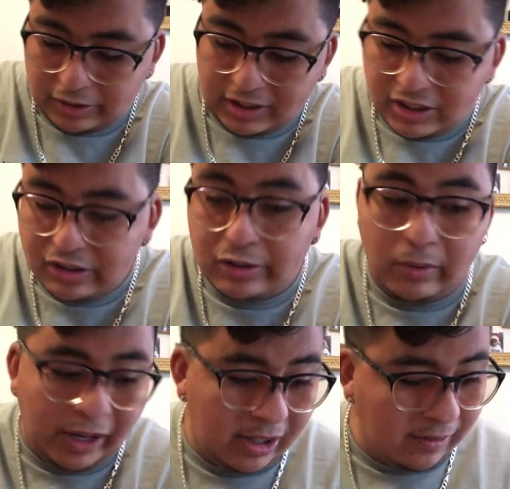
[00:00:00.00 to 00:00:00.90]
Neither
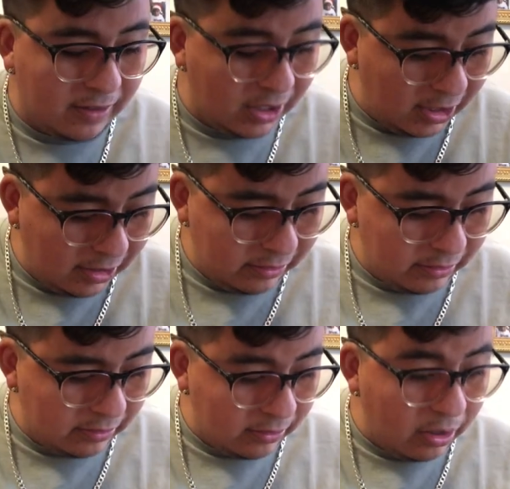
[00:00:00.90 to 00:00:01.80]
do any of
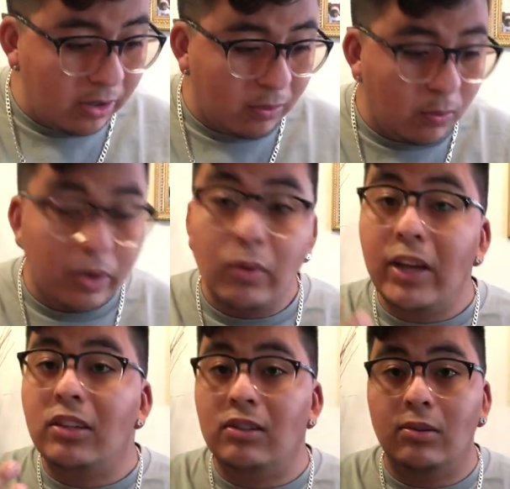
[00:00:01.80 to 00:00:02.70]
these. So what do
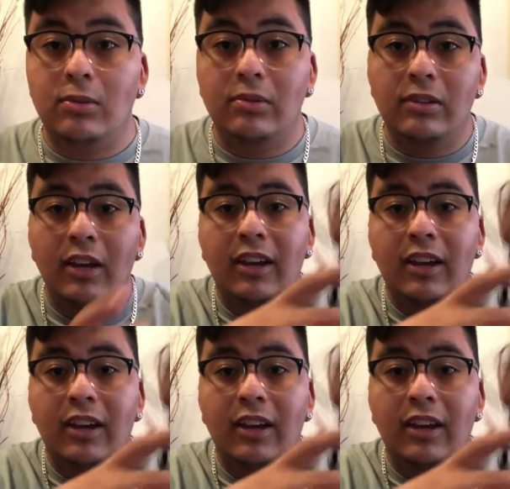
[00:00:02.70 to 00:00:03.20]
I use?